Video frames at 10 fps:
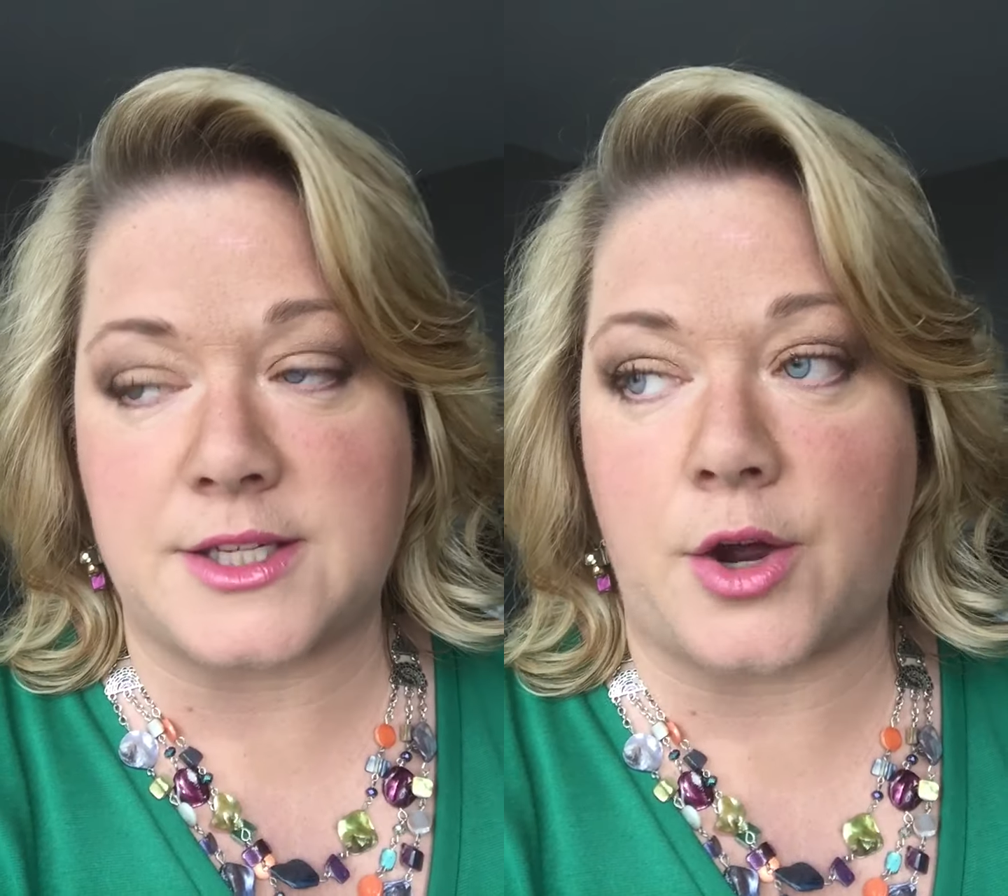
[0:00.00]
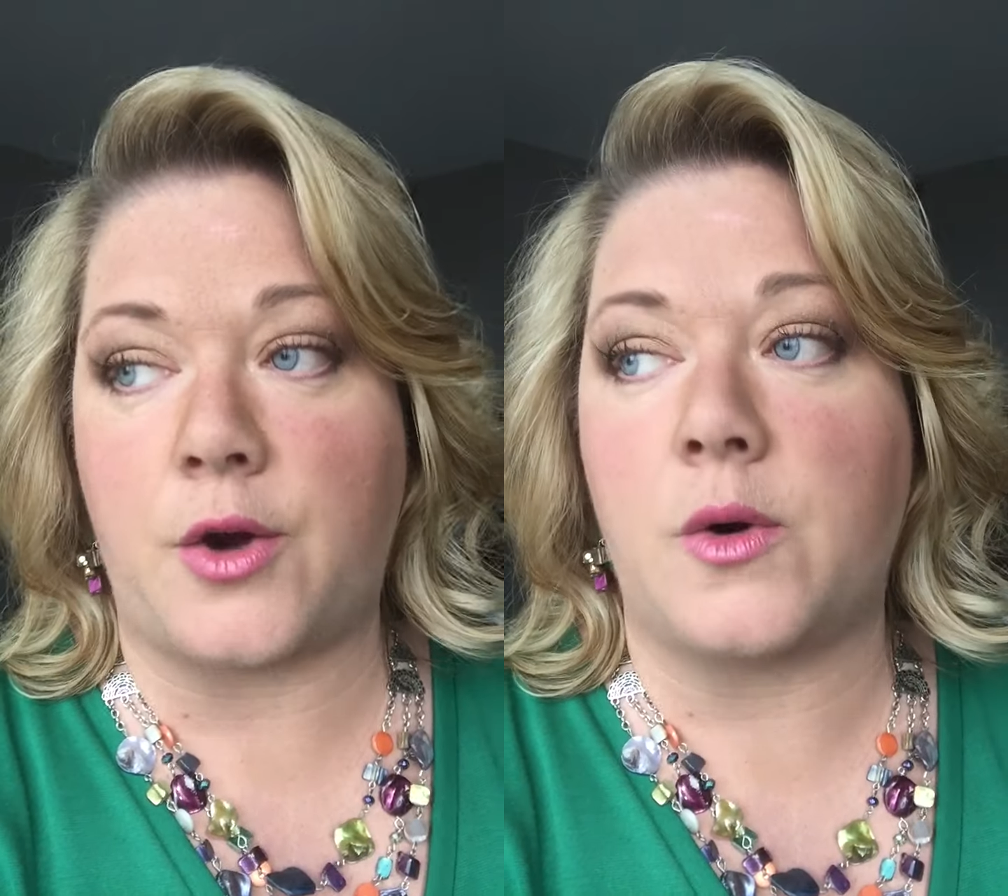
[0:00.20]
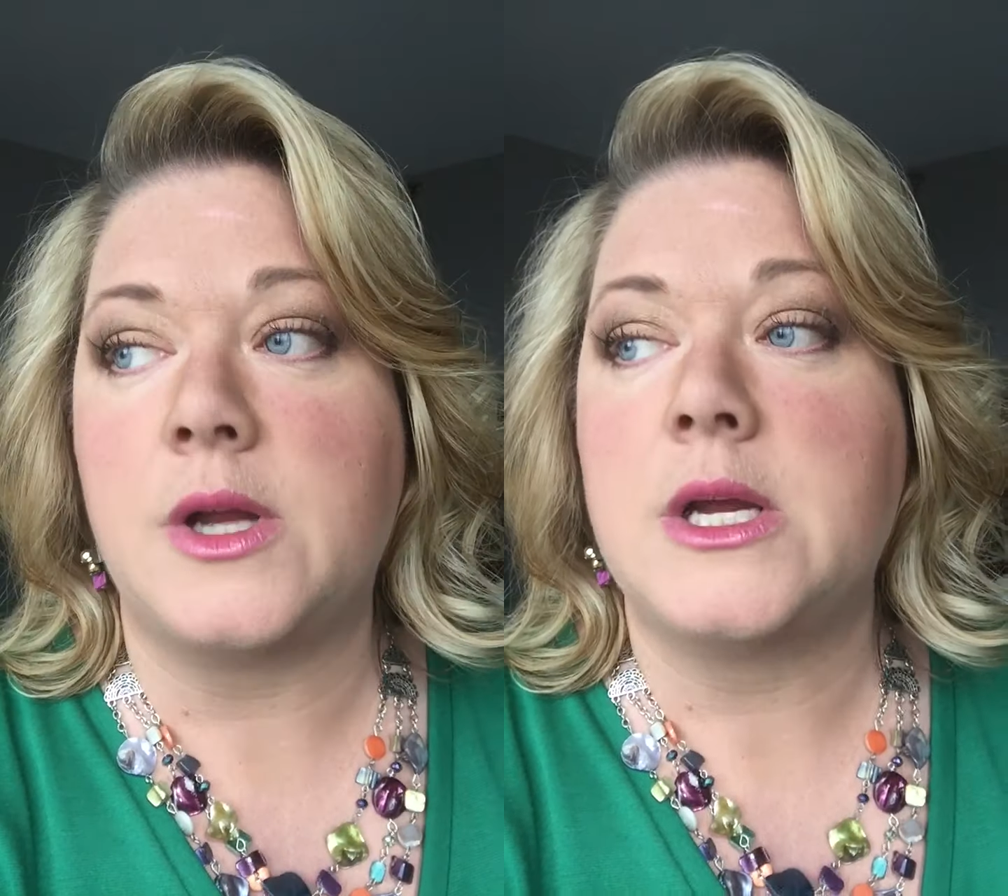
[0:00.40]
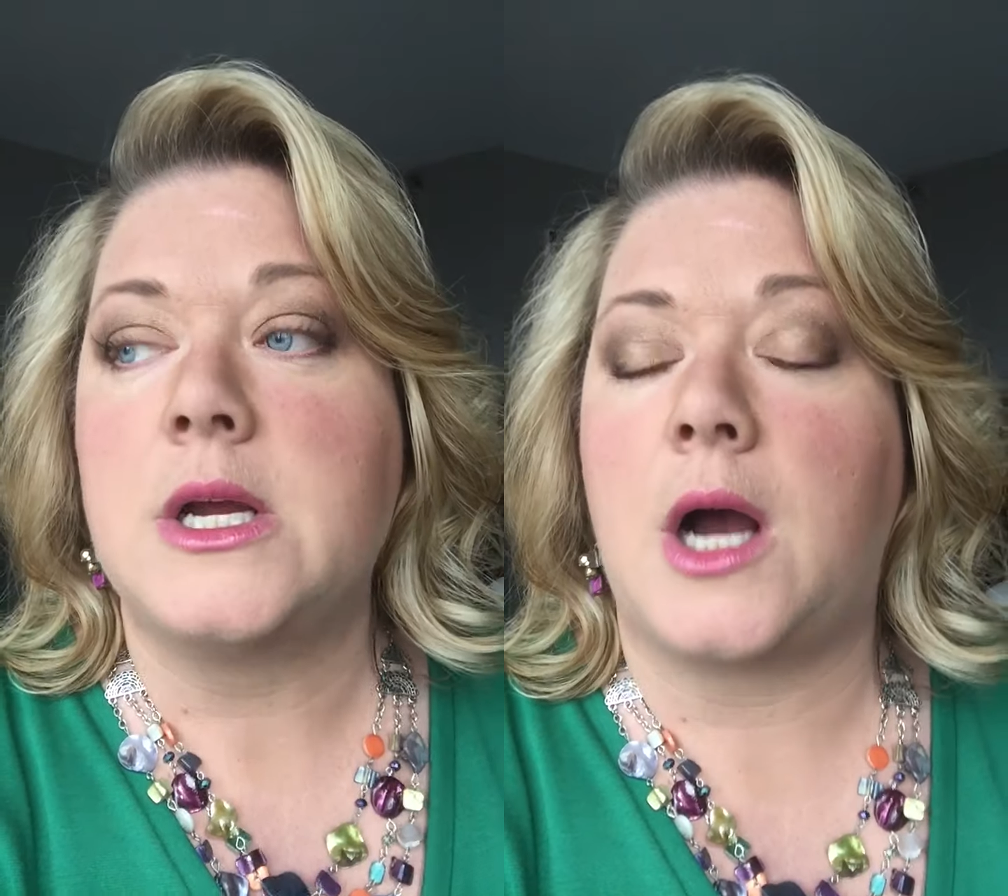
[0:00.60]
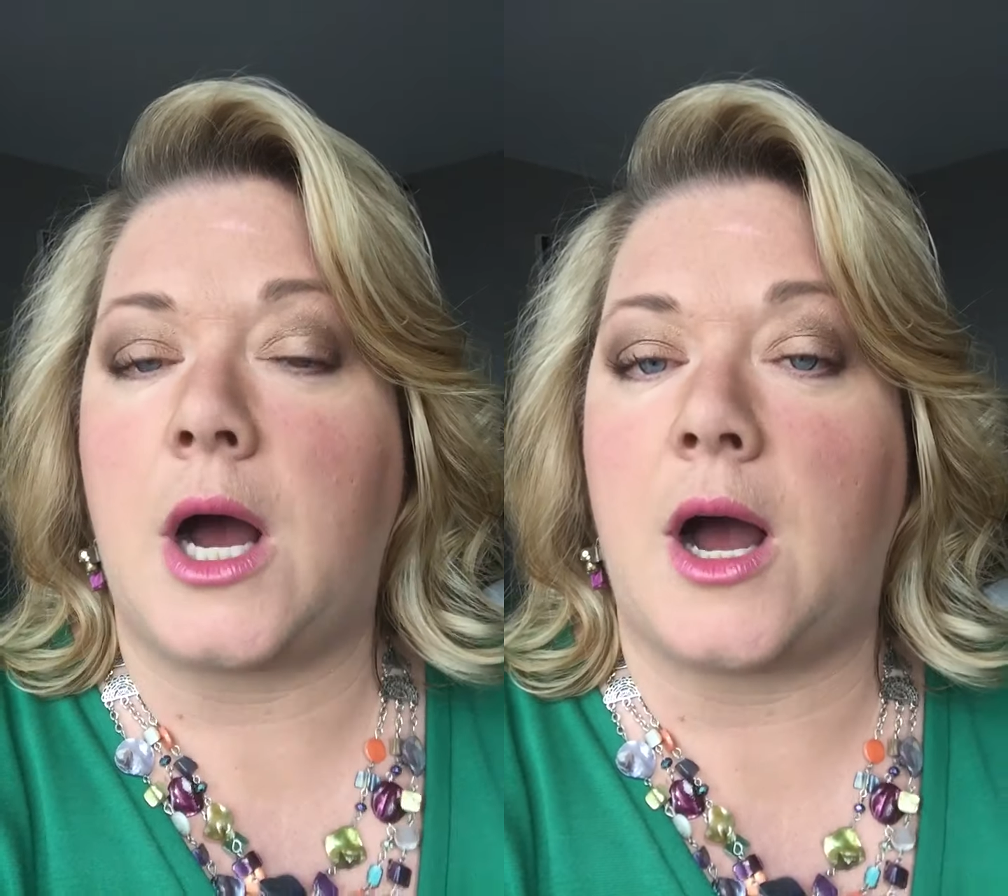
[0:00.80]
So,
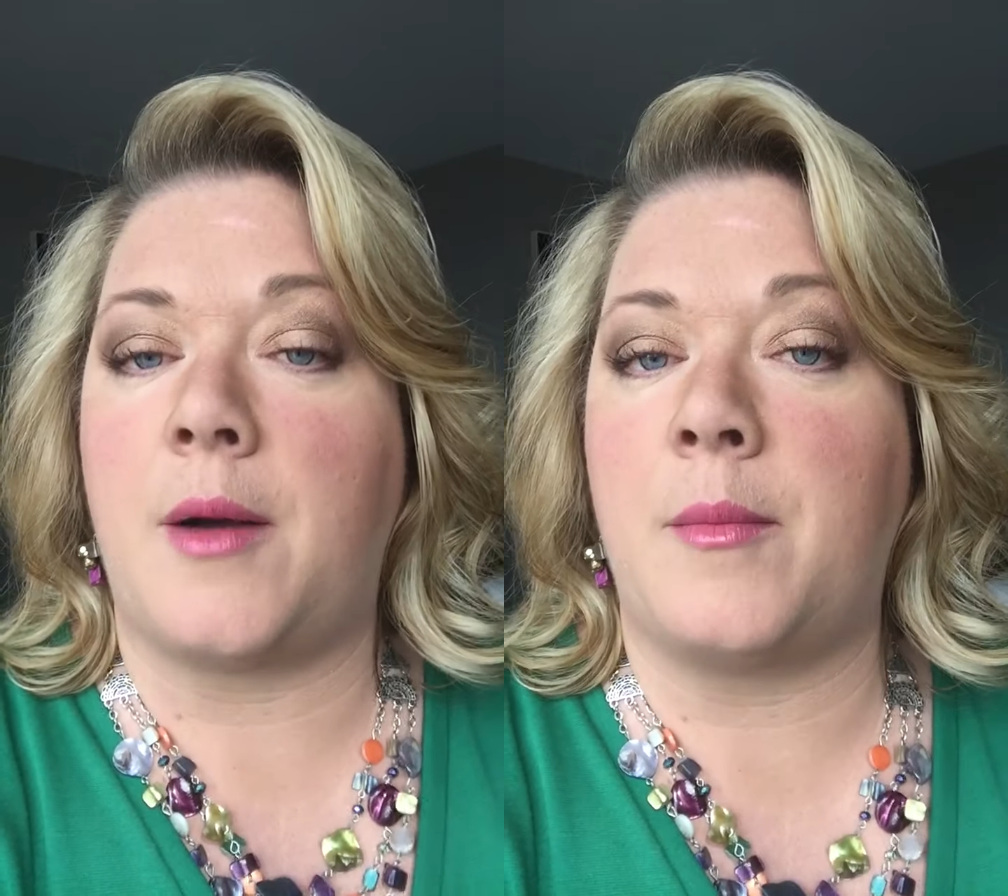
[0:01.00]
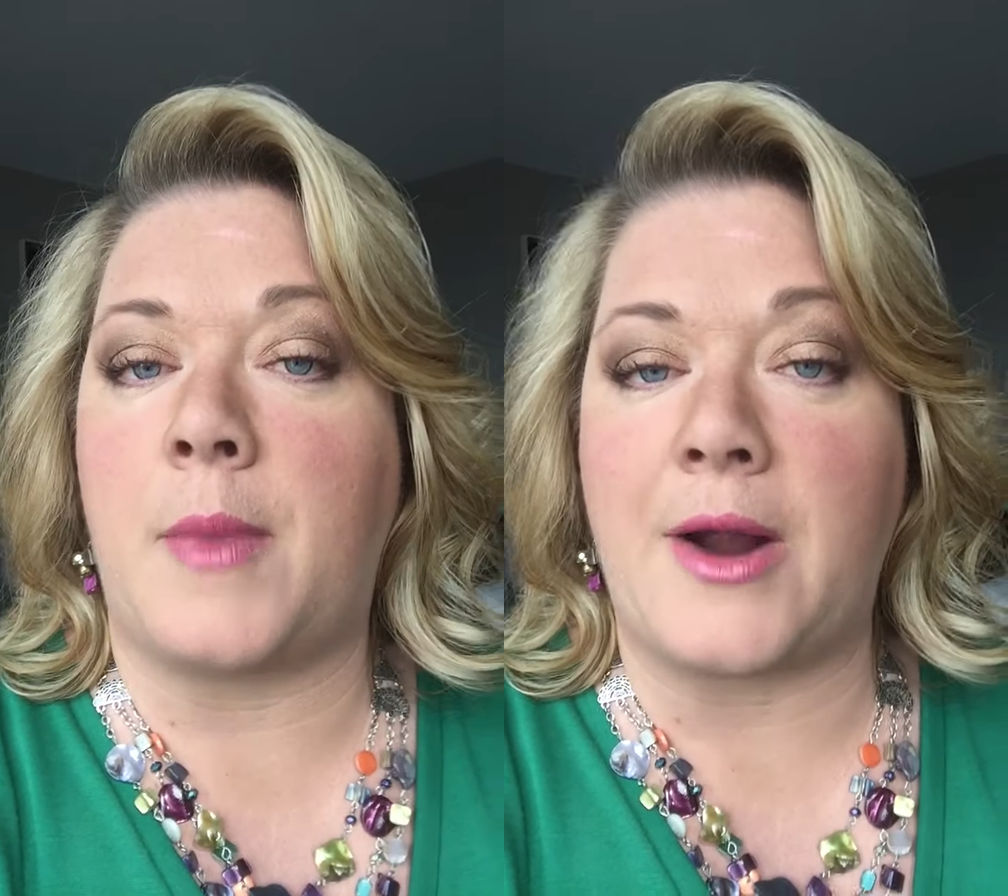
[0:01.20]
um,